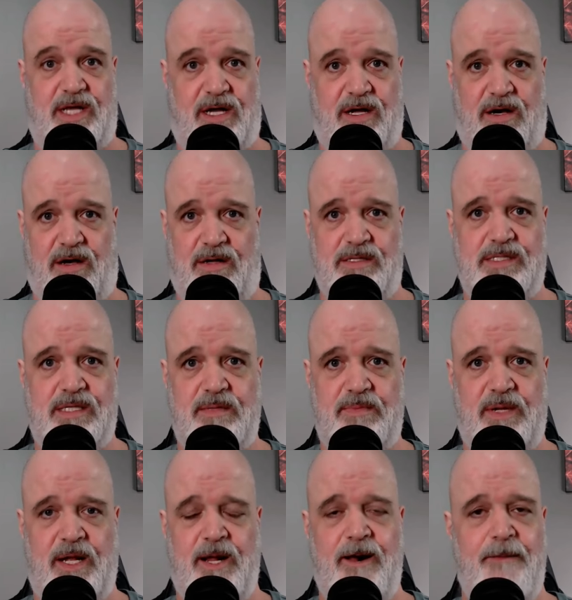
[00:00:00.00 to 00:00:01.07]
calls them.
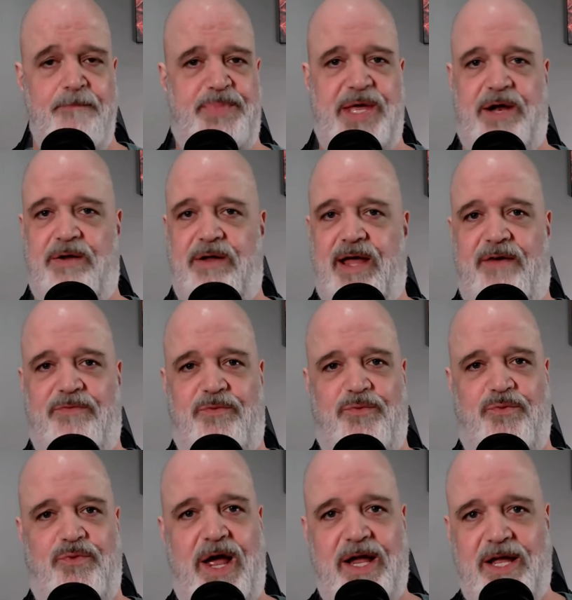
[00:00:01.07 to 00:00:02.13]
They don't have
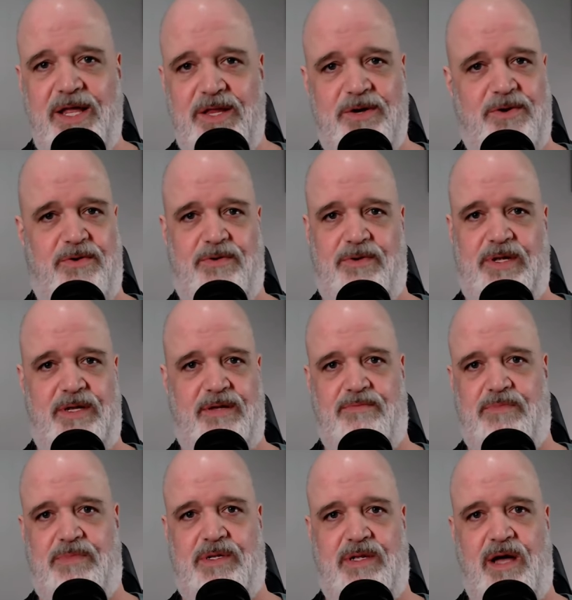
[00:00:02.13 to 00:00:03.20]
regular
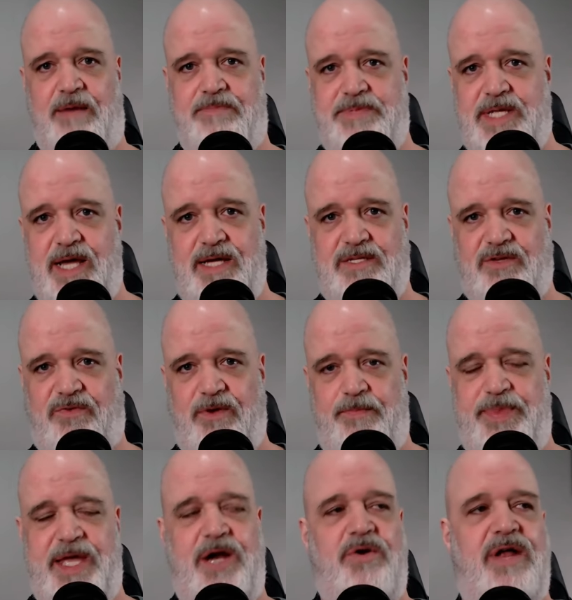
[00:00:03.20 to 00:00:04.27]
updates from,
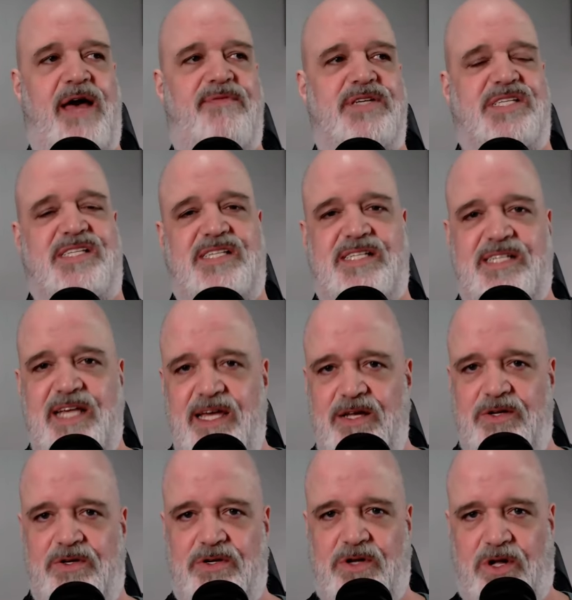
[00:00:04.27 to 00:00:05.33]
they don't have a
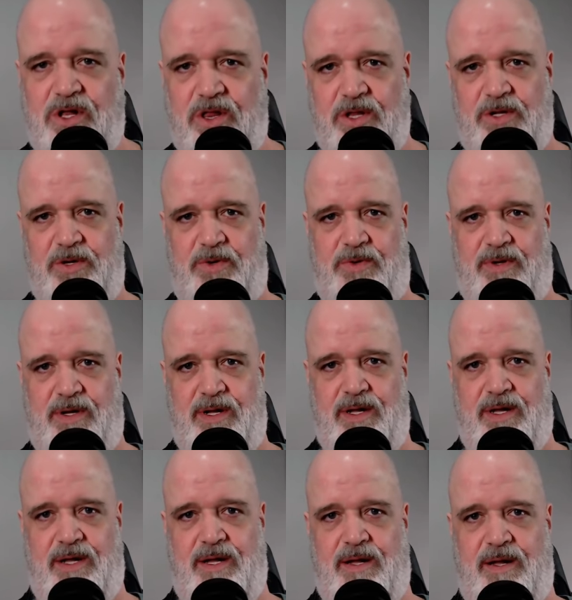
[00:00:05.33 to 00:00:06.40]
single clue
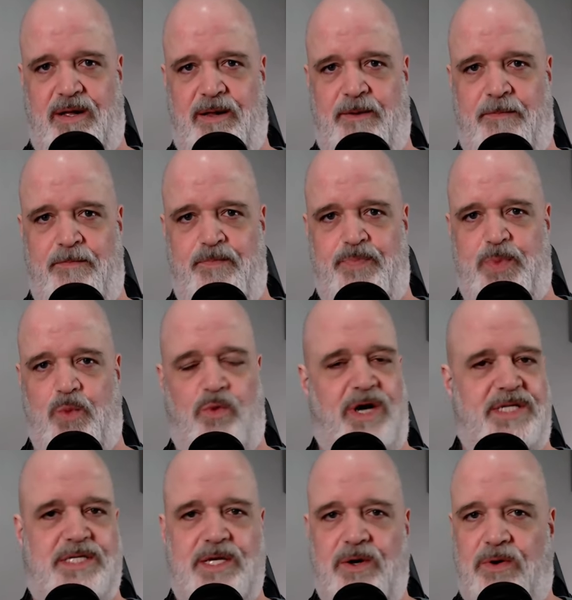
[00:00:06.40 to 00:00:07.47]

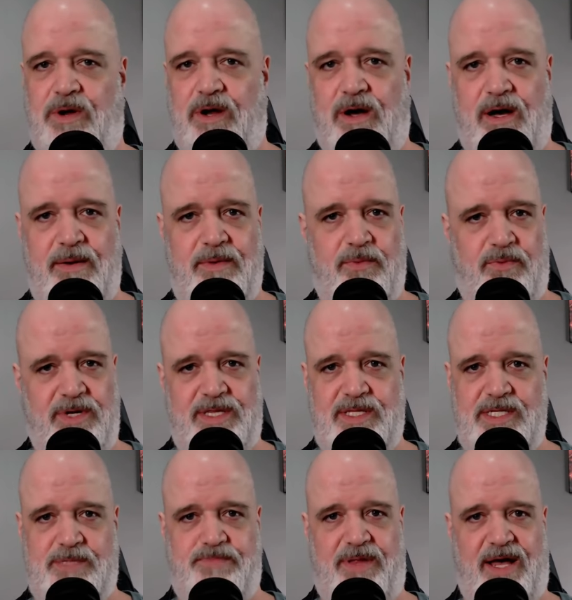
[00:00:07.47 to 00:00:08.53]
what's going on with
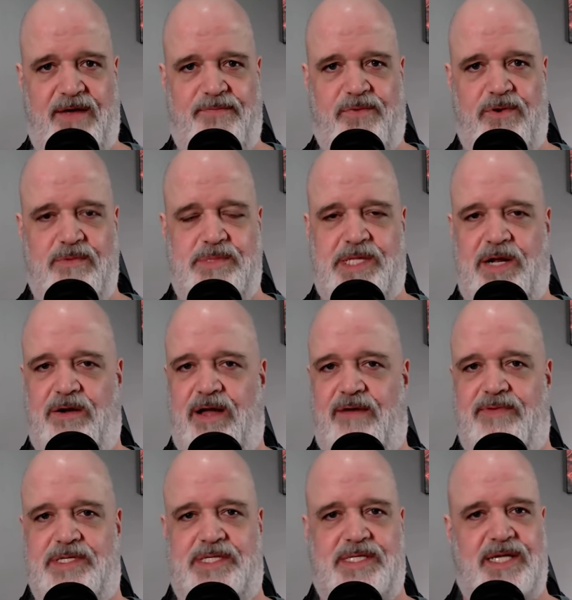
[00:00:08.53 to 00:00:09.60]
these platforms. They don't
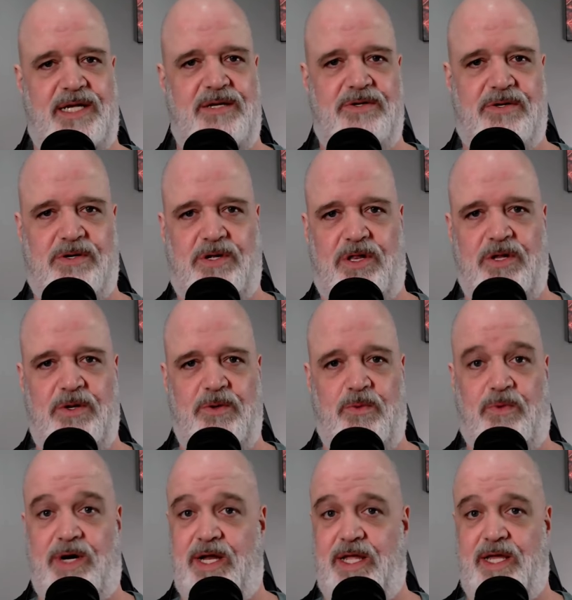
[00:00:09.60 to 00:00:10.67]
have a single clue